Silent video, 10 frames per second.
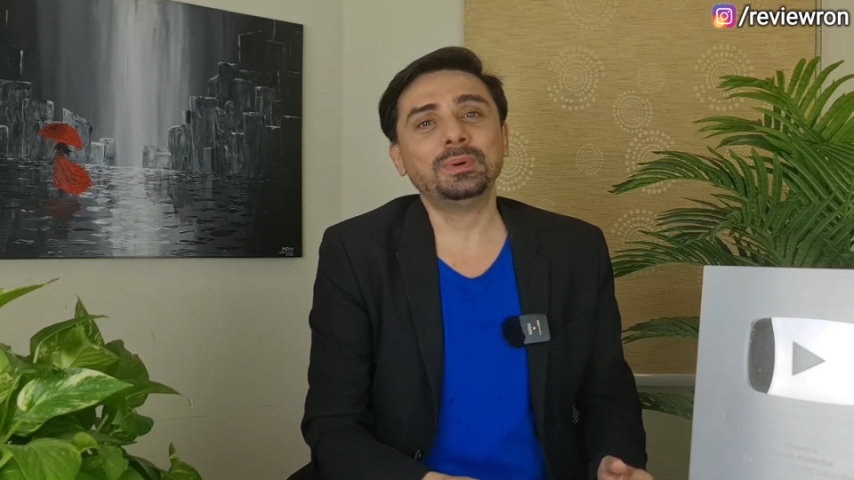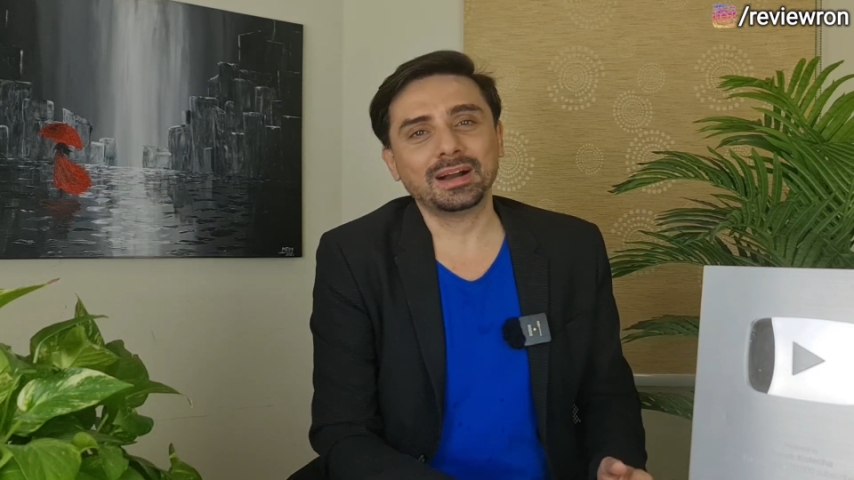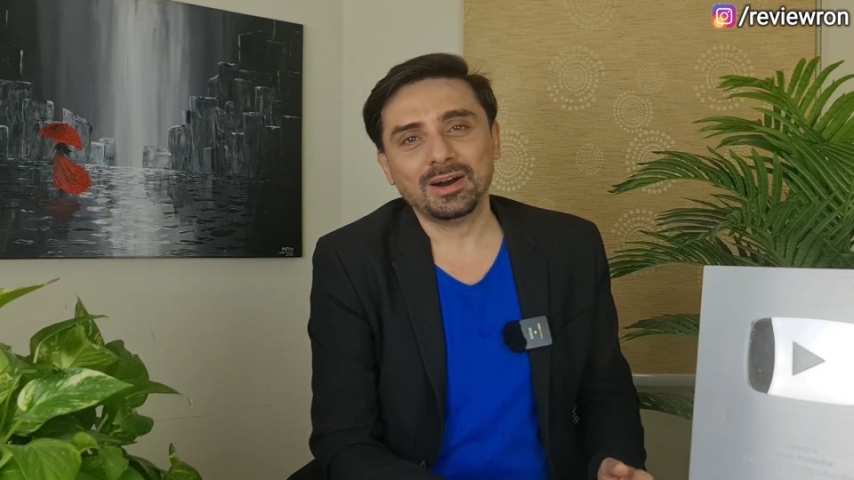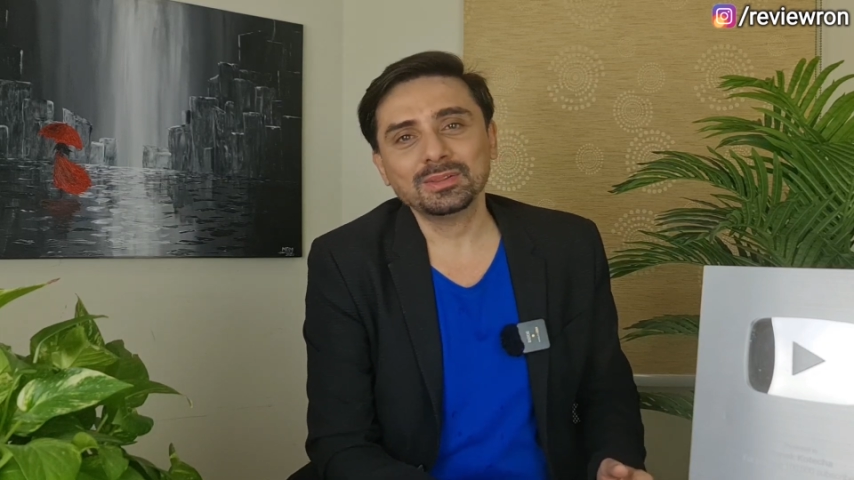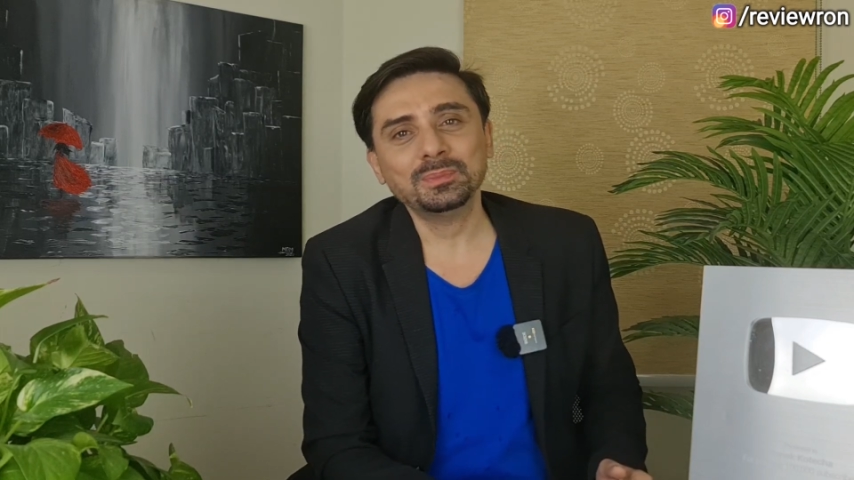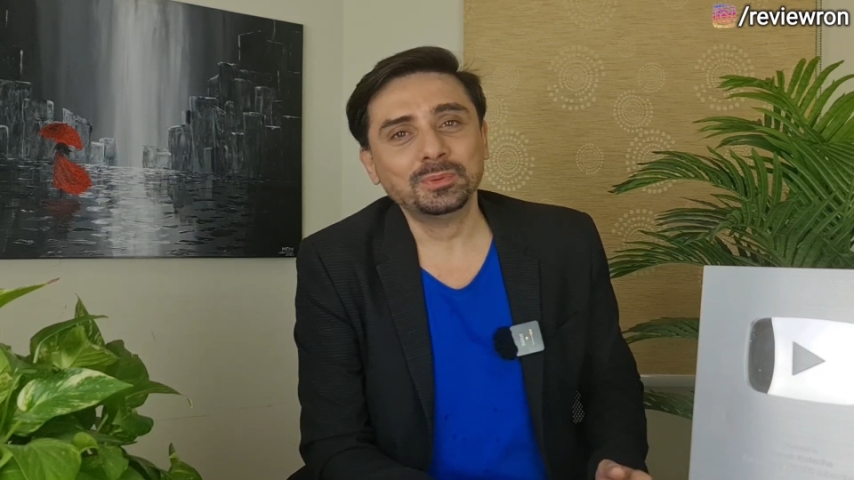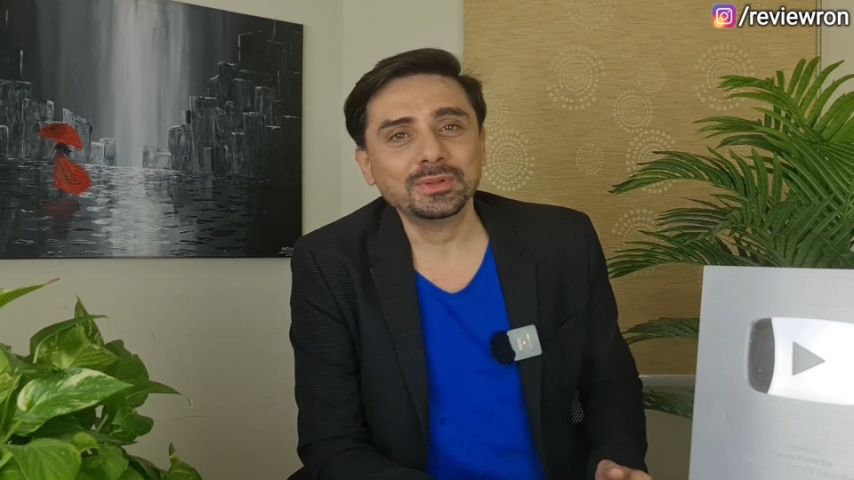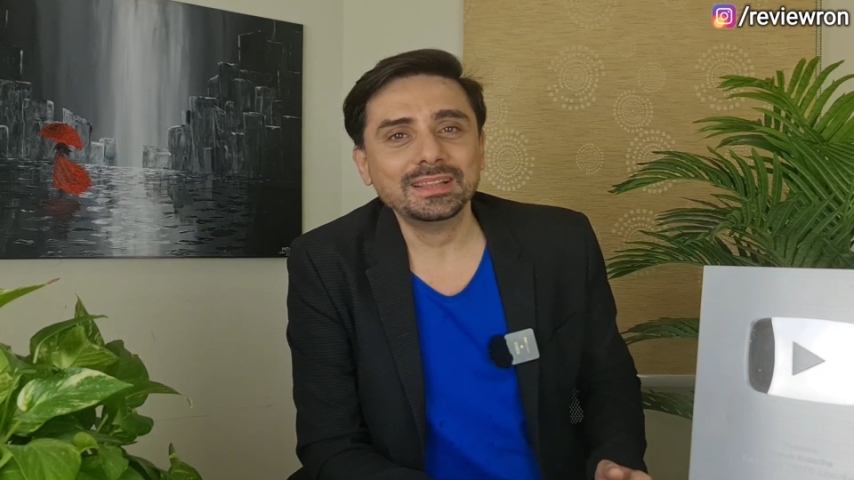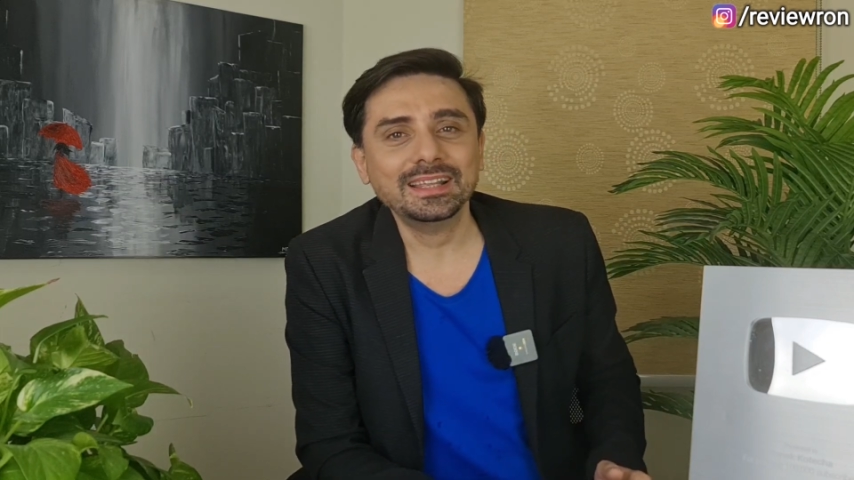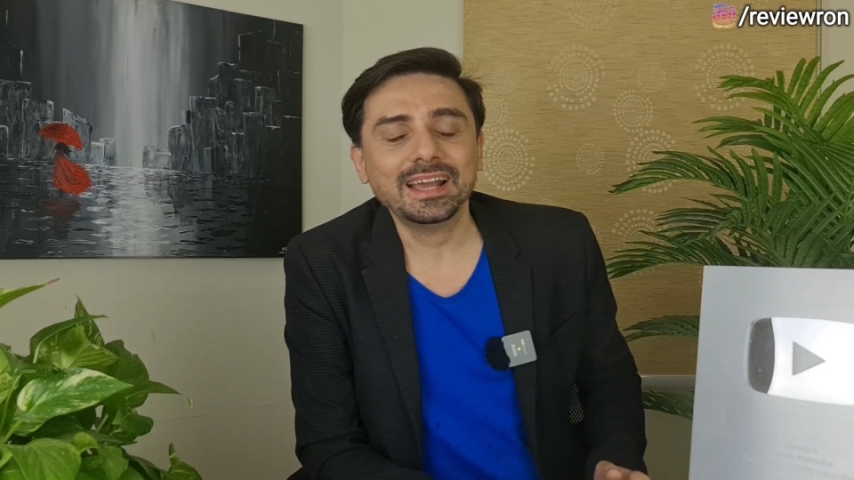to bug out the
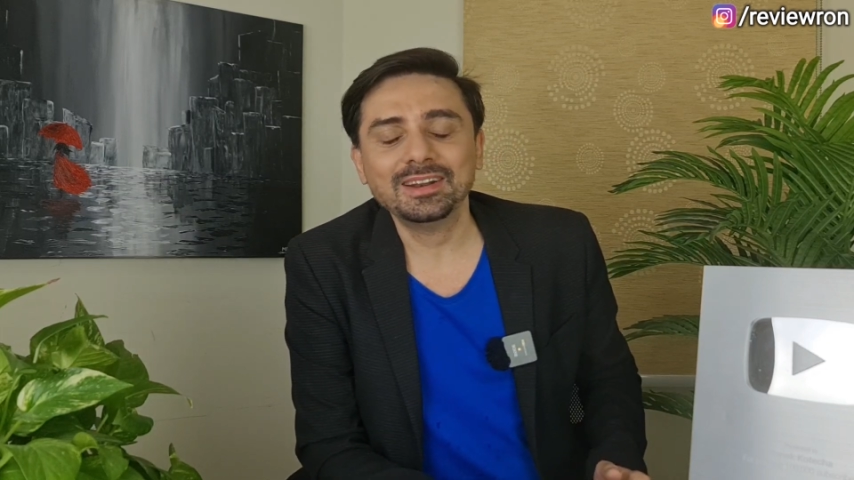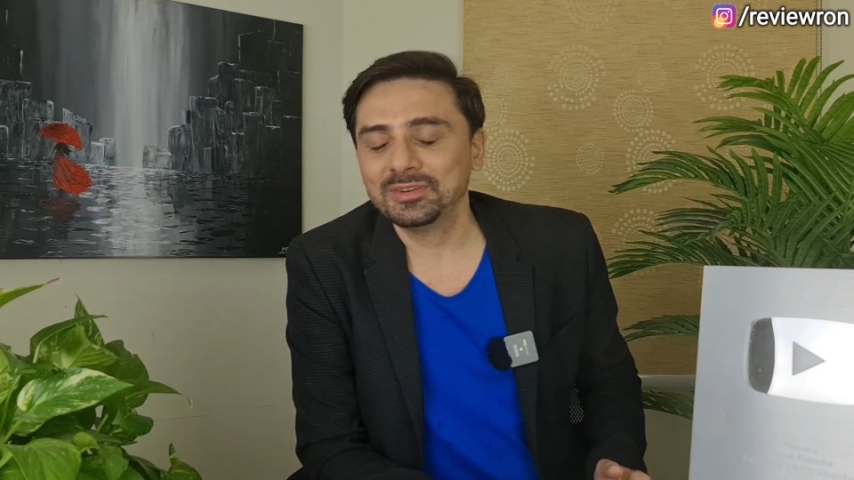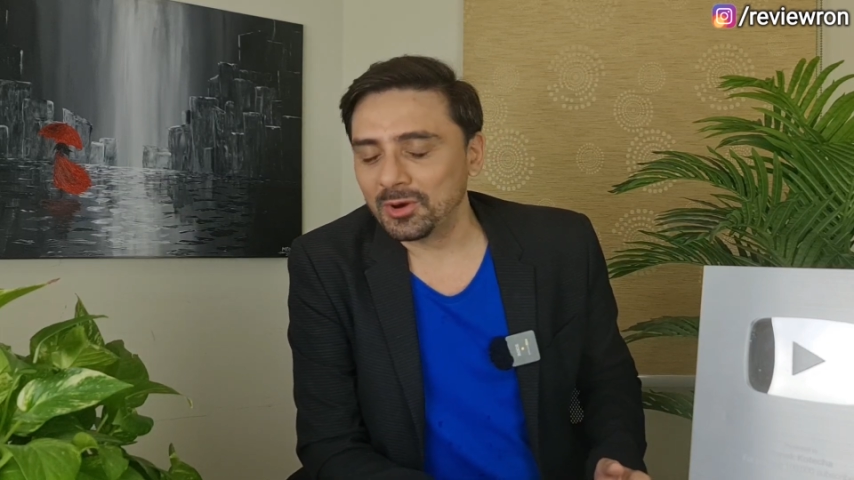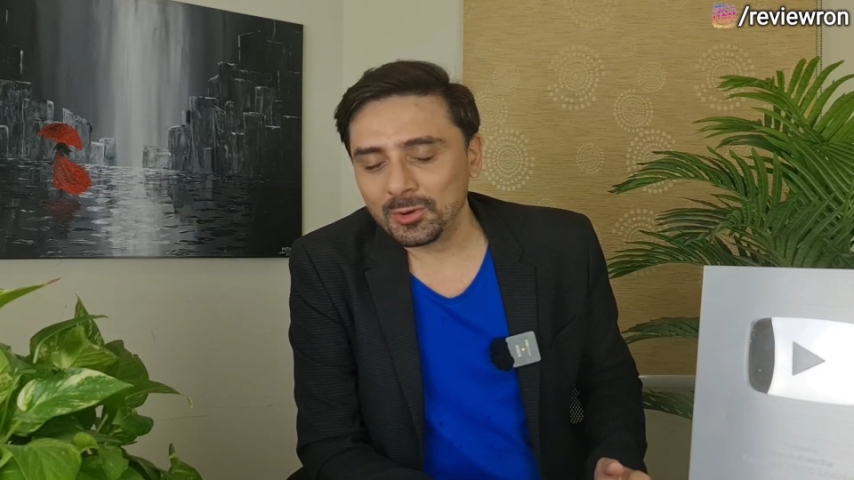Bhutni and